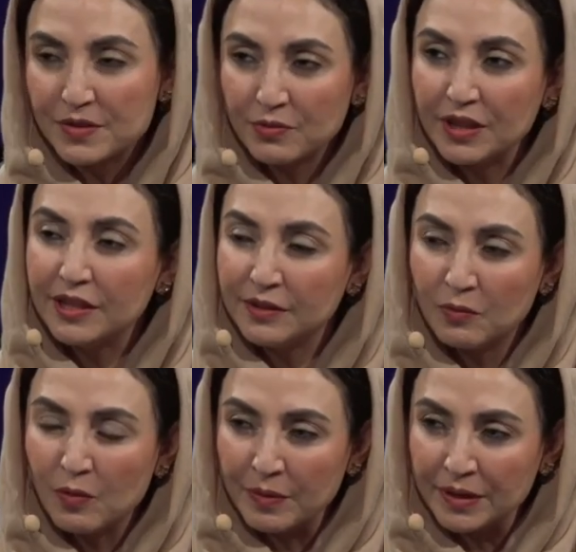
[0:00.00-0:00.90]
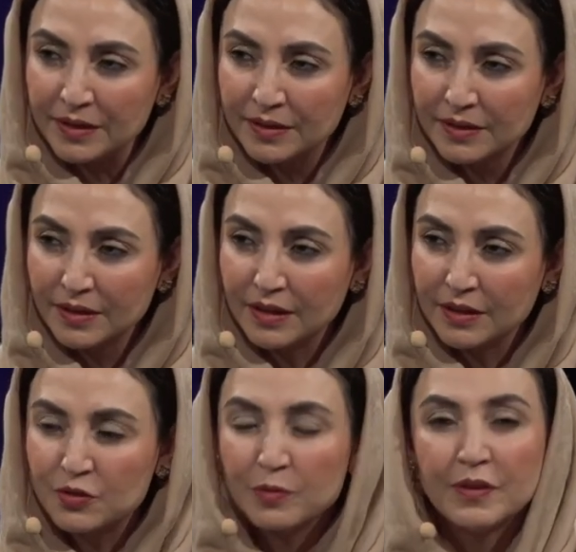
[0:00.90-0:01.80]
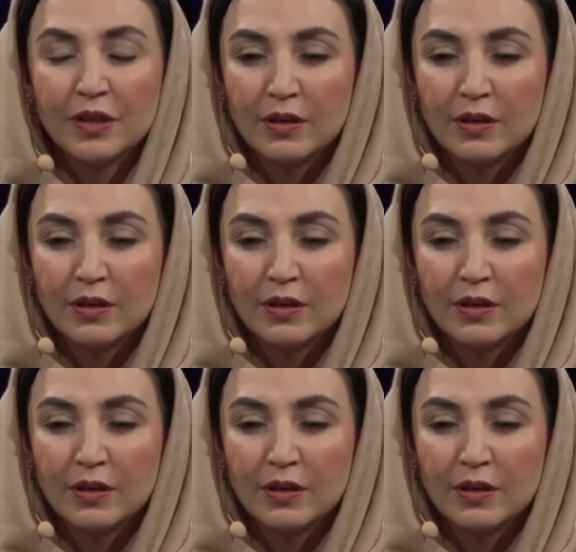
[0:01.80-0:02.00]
is really the woman. To be